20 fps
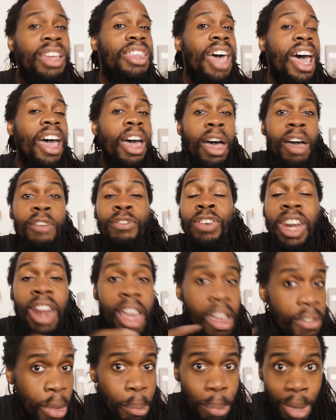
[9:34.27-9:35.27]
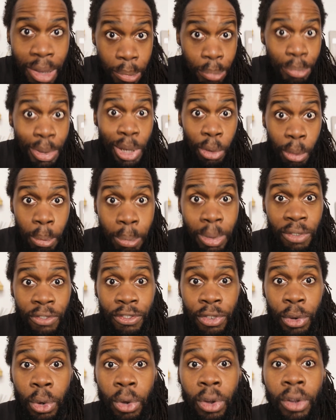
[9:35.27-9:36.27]
that have never been built
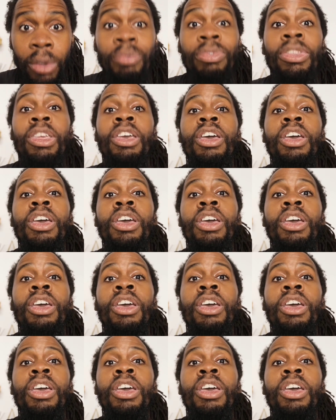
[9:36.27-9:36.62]
before.